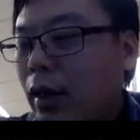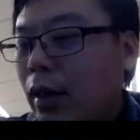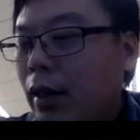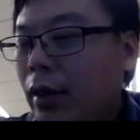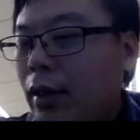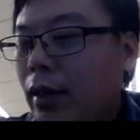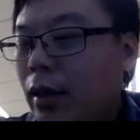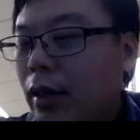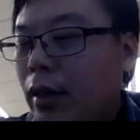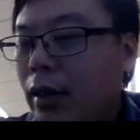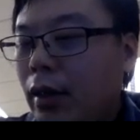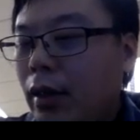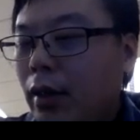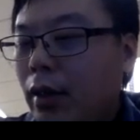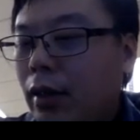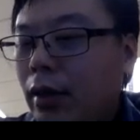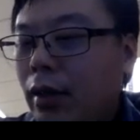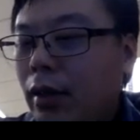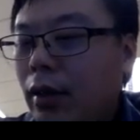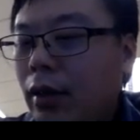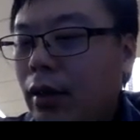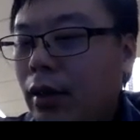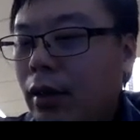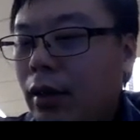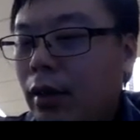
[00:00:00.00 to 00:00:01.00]
And uh,
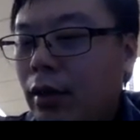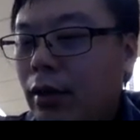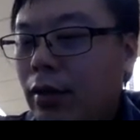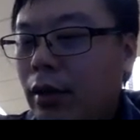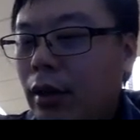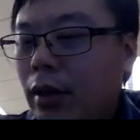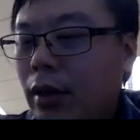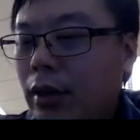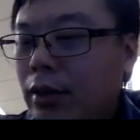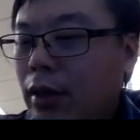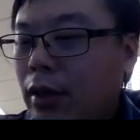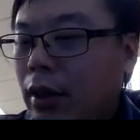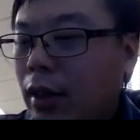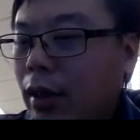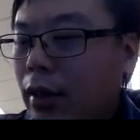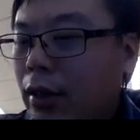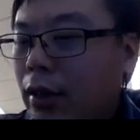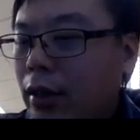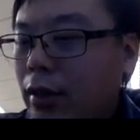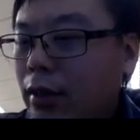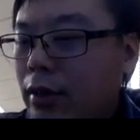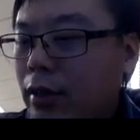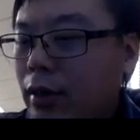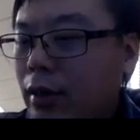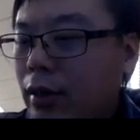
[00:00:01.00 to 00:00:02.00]
all these
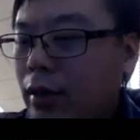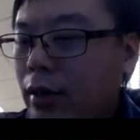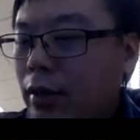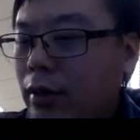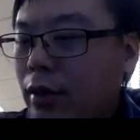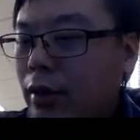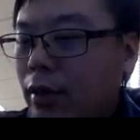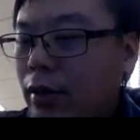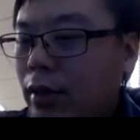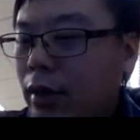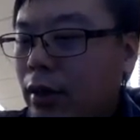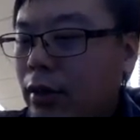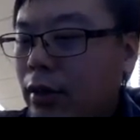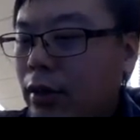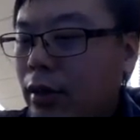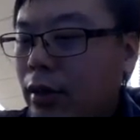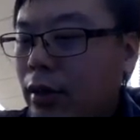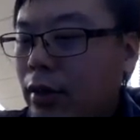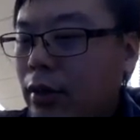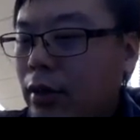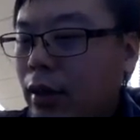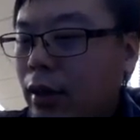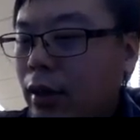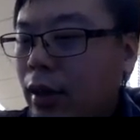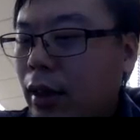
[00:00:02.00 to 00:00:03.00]
other things. So this
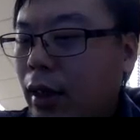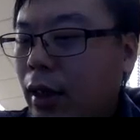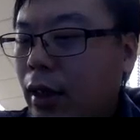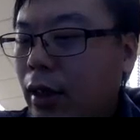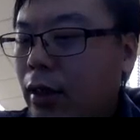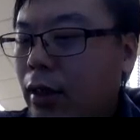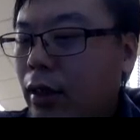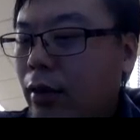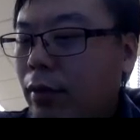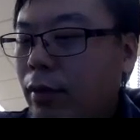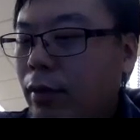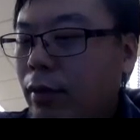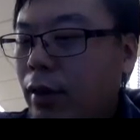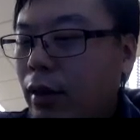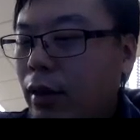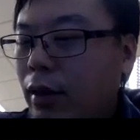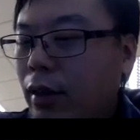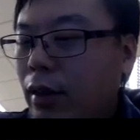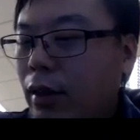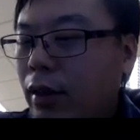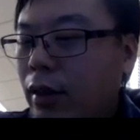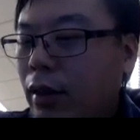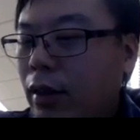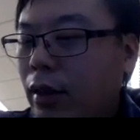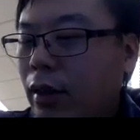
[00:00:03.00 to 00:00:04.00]
is a kind of
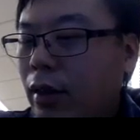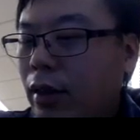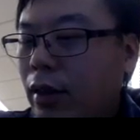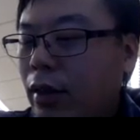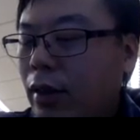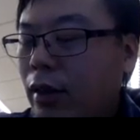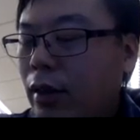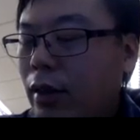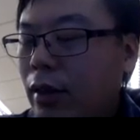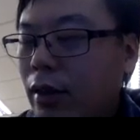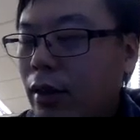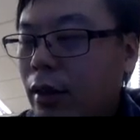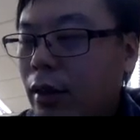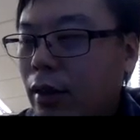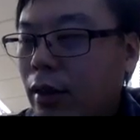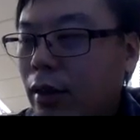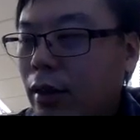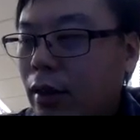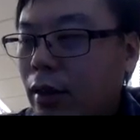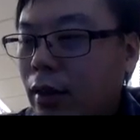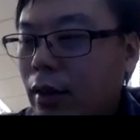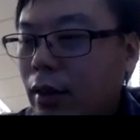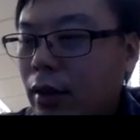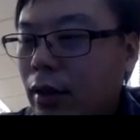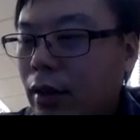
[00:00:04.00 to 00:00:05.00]
uh,
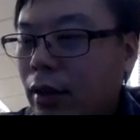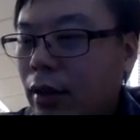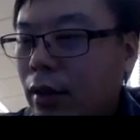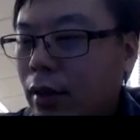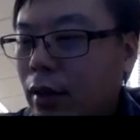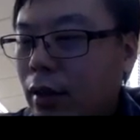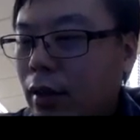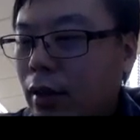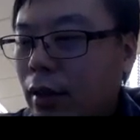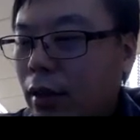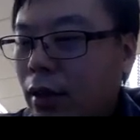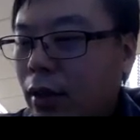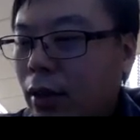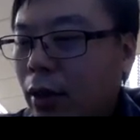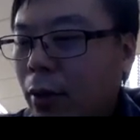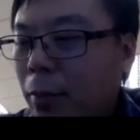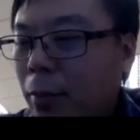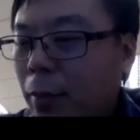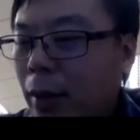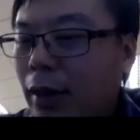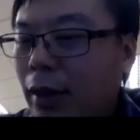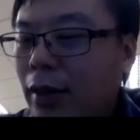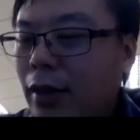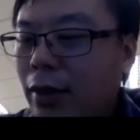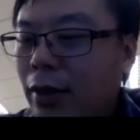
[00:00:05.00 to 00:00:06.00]

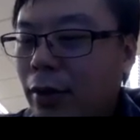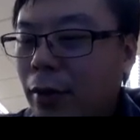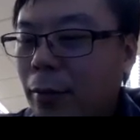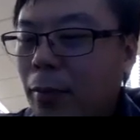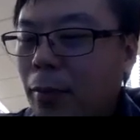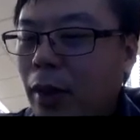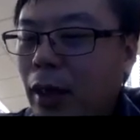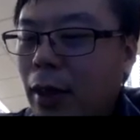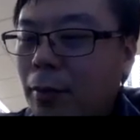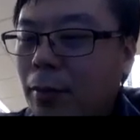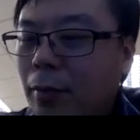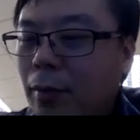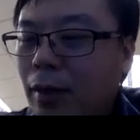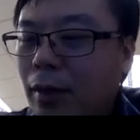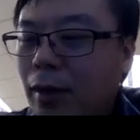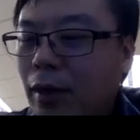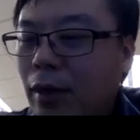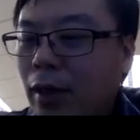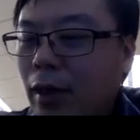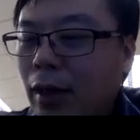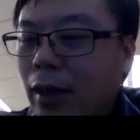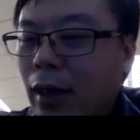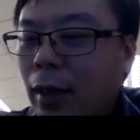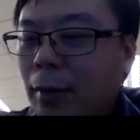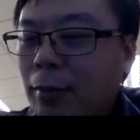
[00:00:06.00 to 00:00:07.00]
co-boundary map
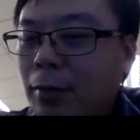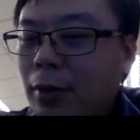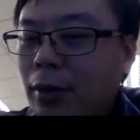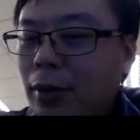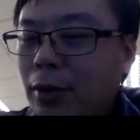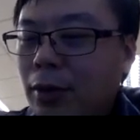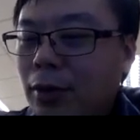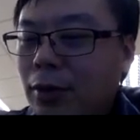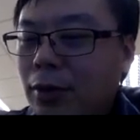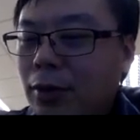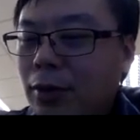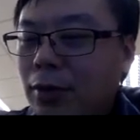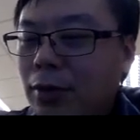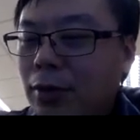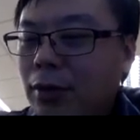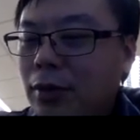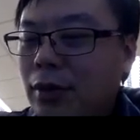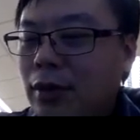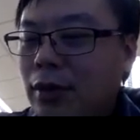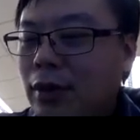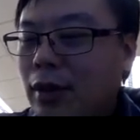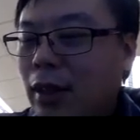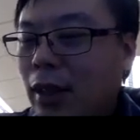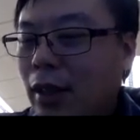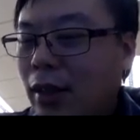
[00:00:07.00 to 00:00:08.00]
up
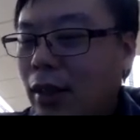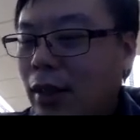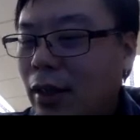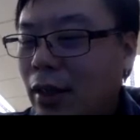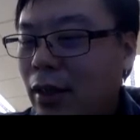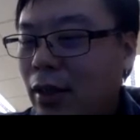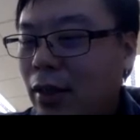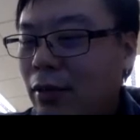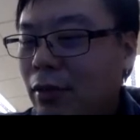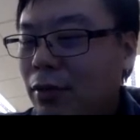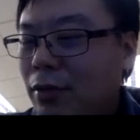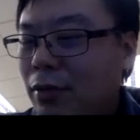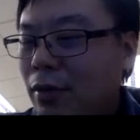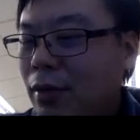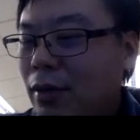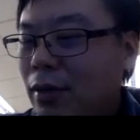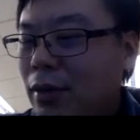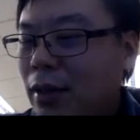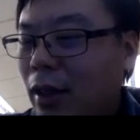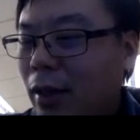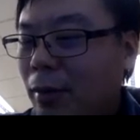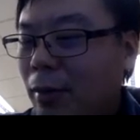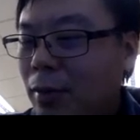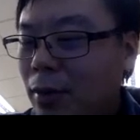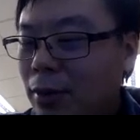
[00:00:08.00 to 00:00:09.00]
to some curve,
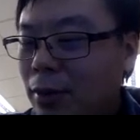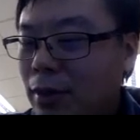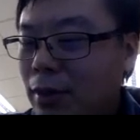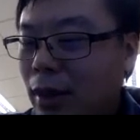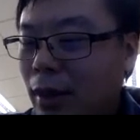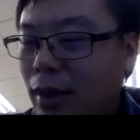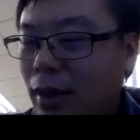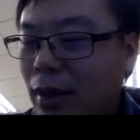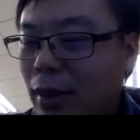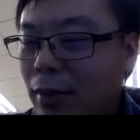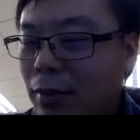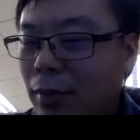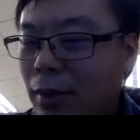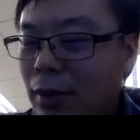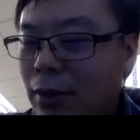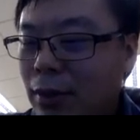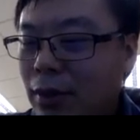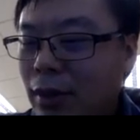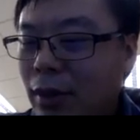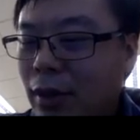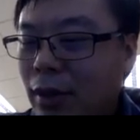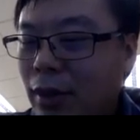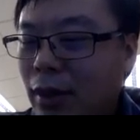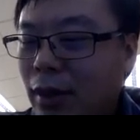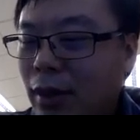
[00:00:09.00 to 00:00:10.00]
so up to some
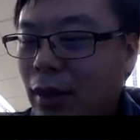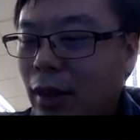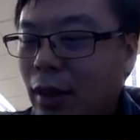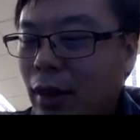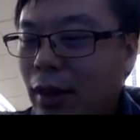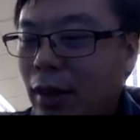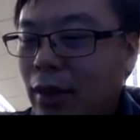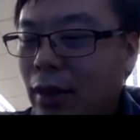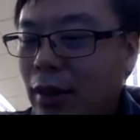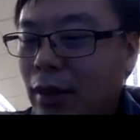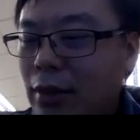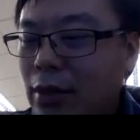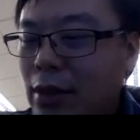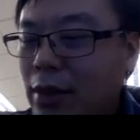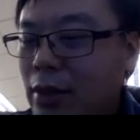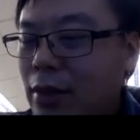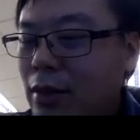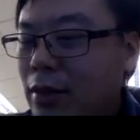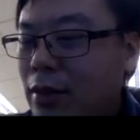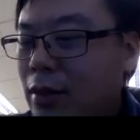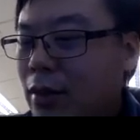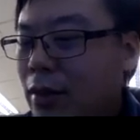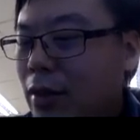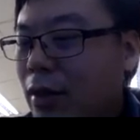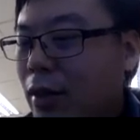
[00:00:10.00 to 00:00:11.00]
curvature and this
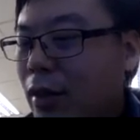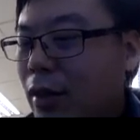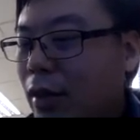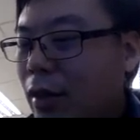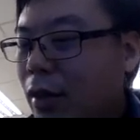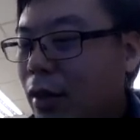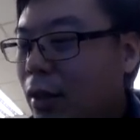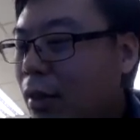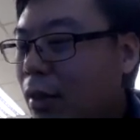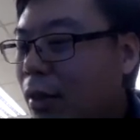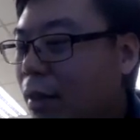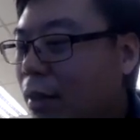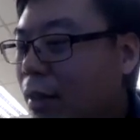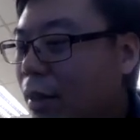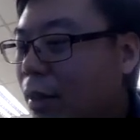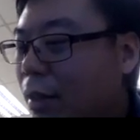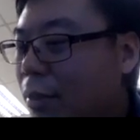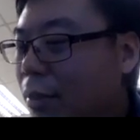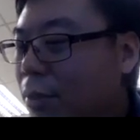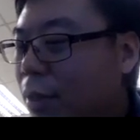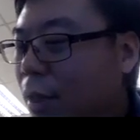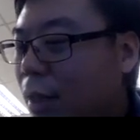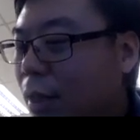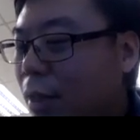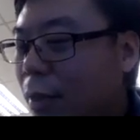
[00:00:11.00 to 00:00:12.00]
is uh,
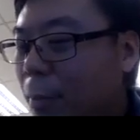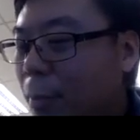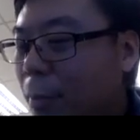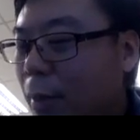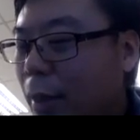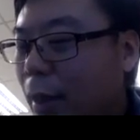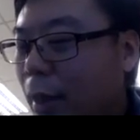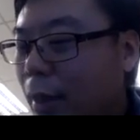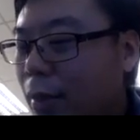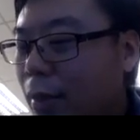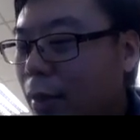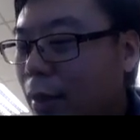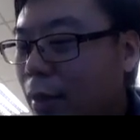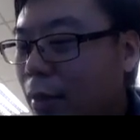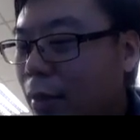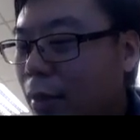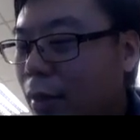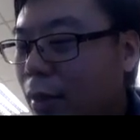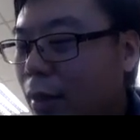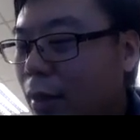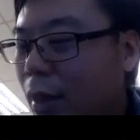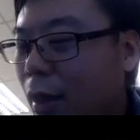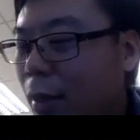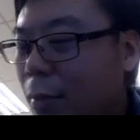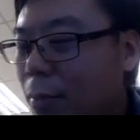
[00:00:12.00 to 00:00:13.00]
Jacobi
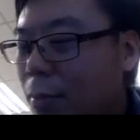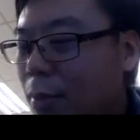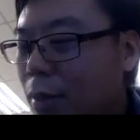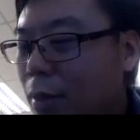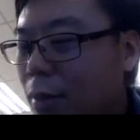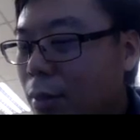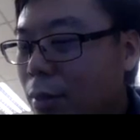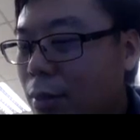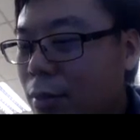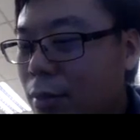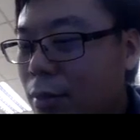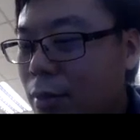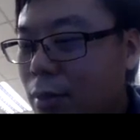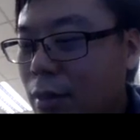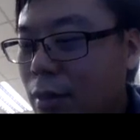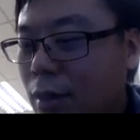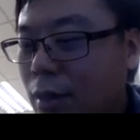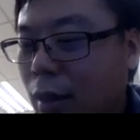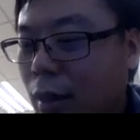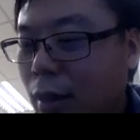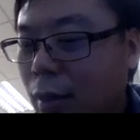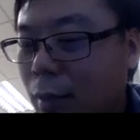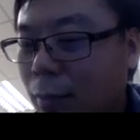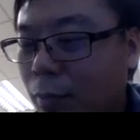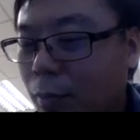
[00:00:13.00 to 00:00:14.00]
identity up to
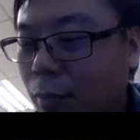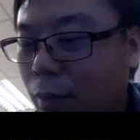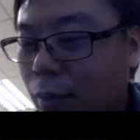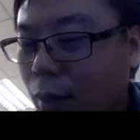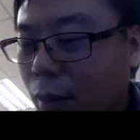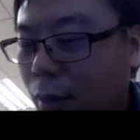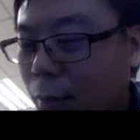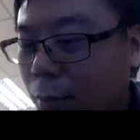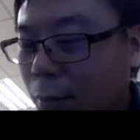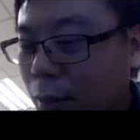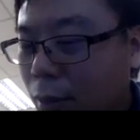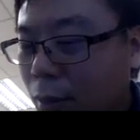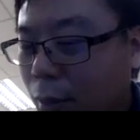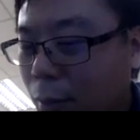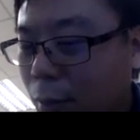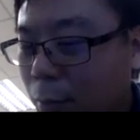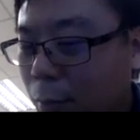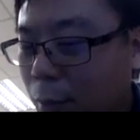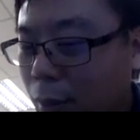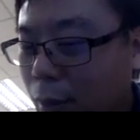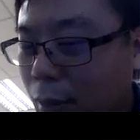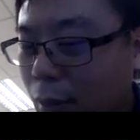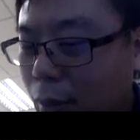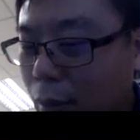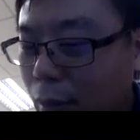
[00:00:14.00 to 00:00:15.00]
some
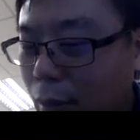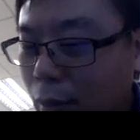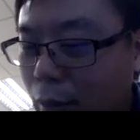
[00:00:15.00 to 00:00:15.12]
homotopy.